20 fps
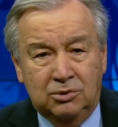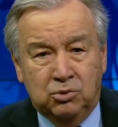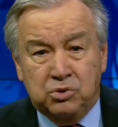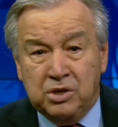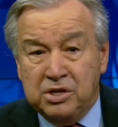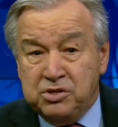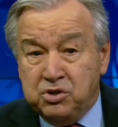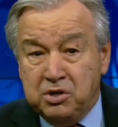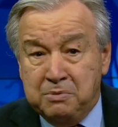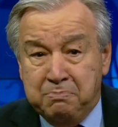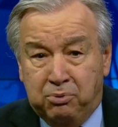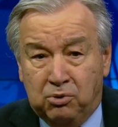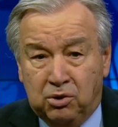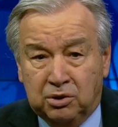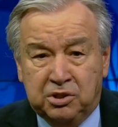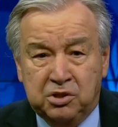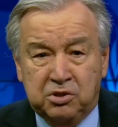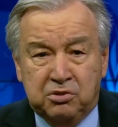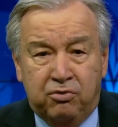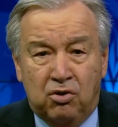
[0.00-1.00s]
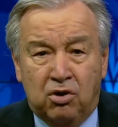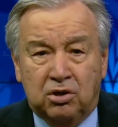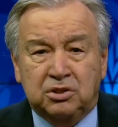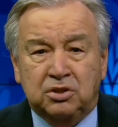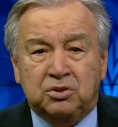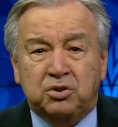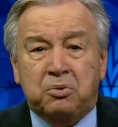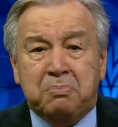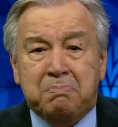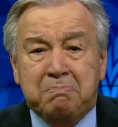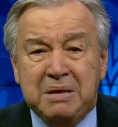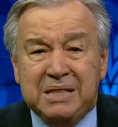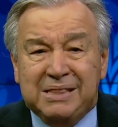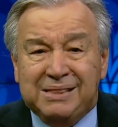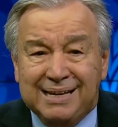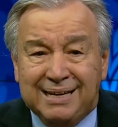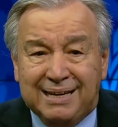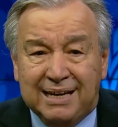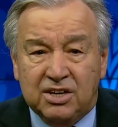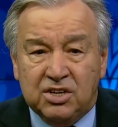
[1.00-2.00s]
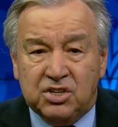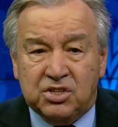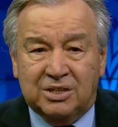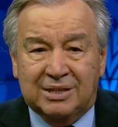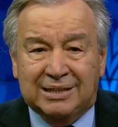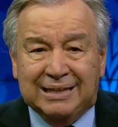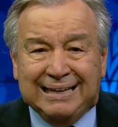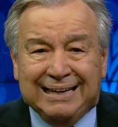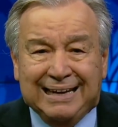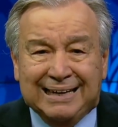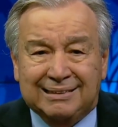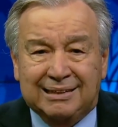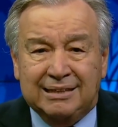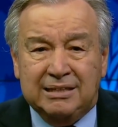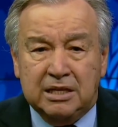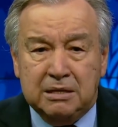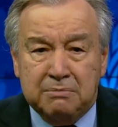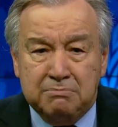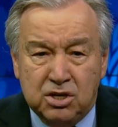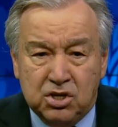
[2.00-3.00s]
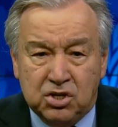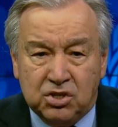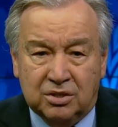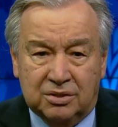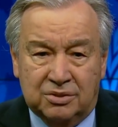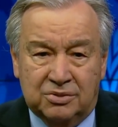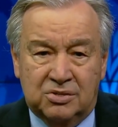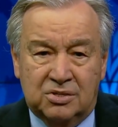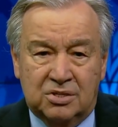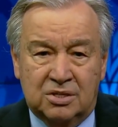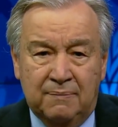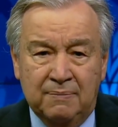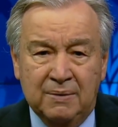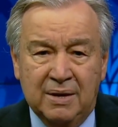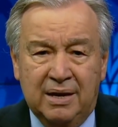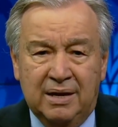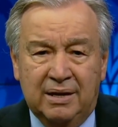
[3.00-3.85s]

Today's report is focused on mitigation, cutting emissions.